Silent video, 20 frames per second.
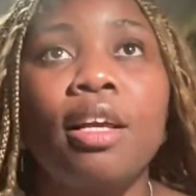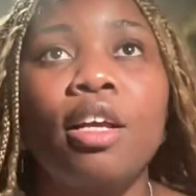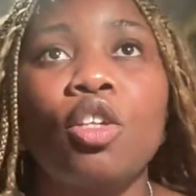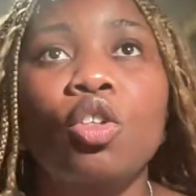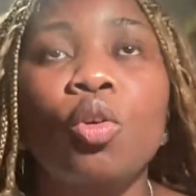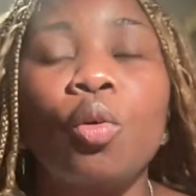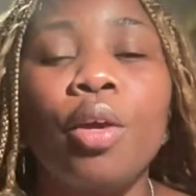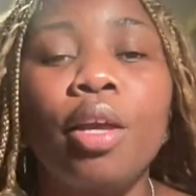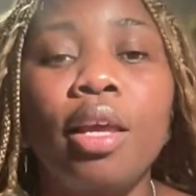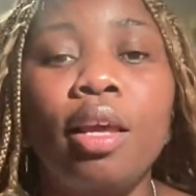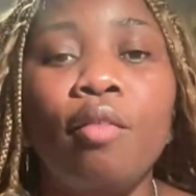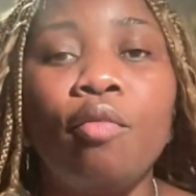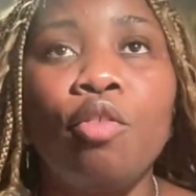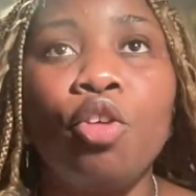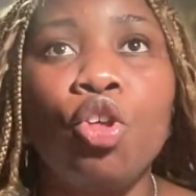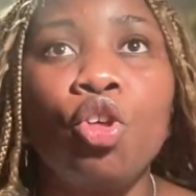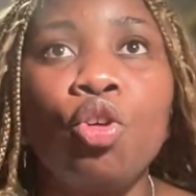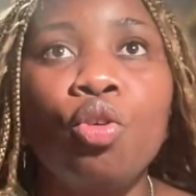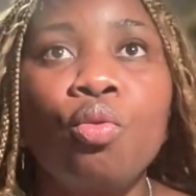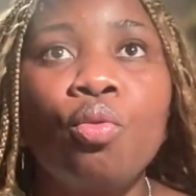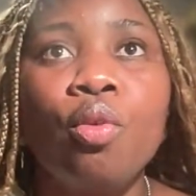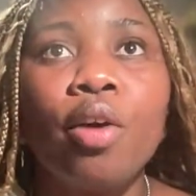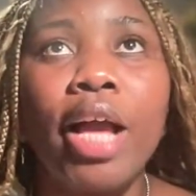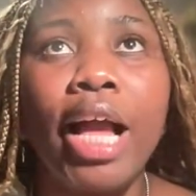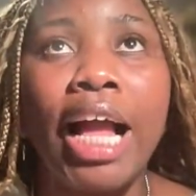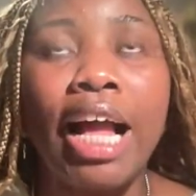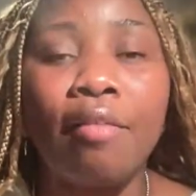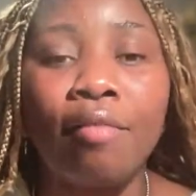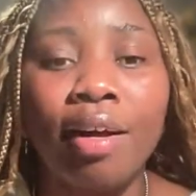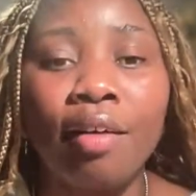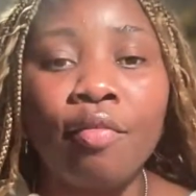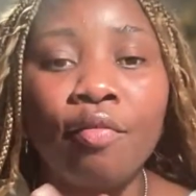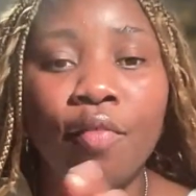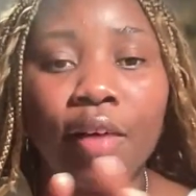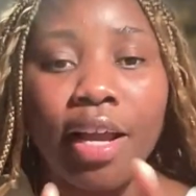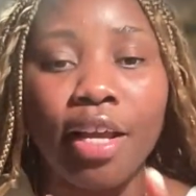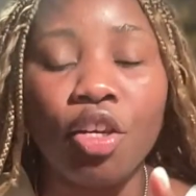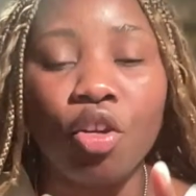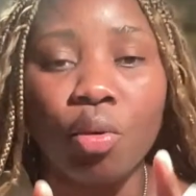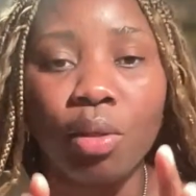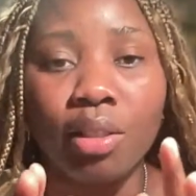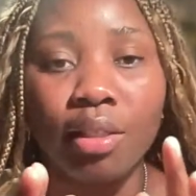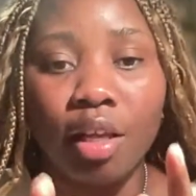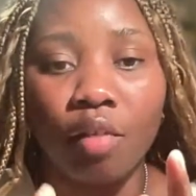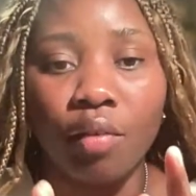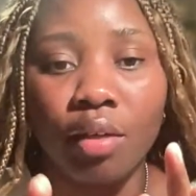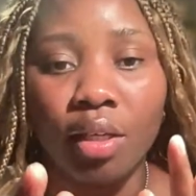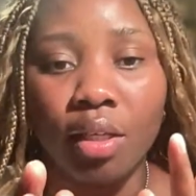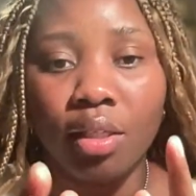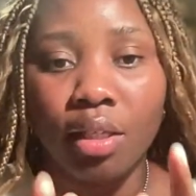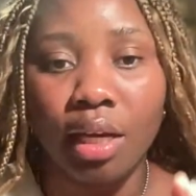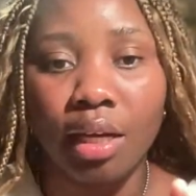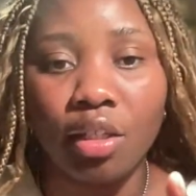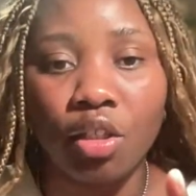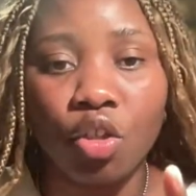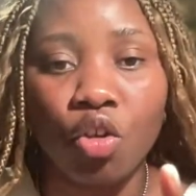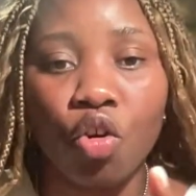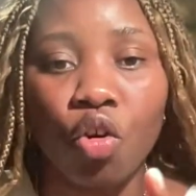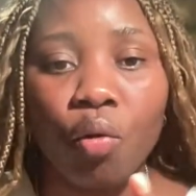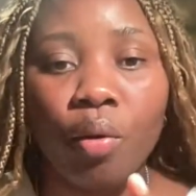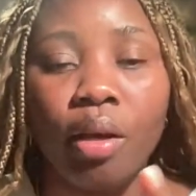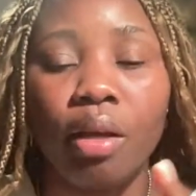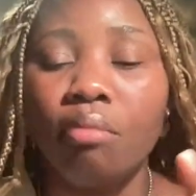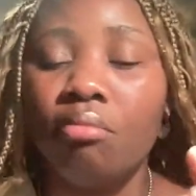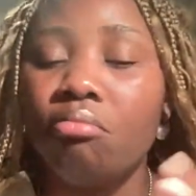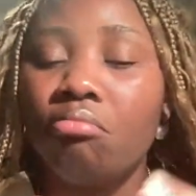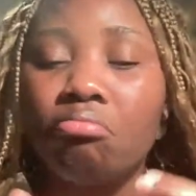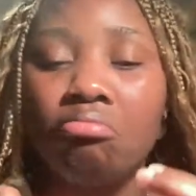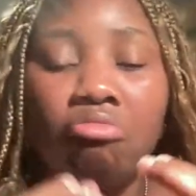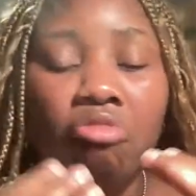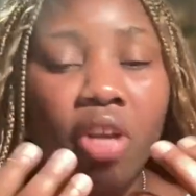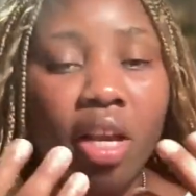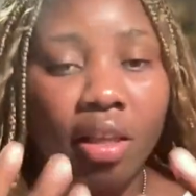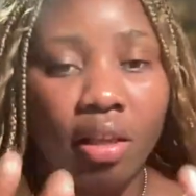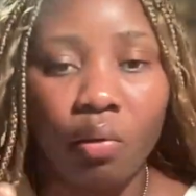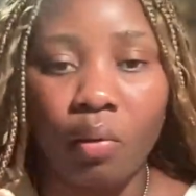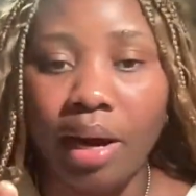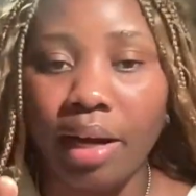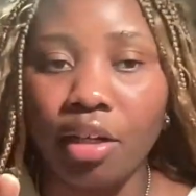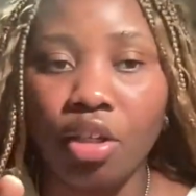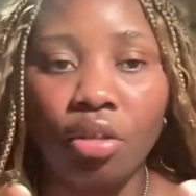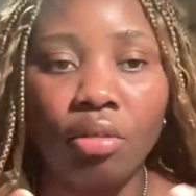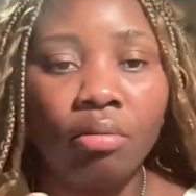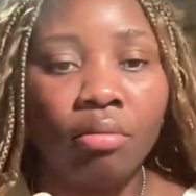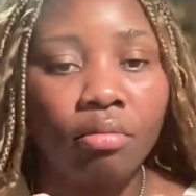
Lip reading: So if you ever find yourself in this category, you're in the right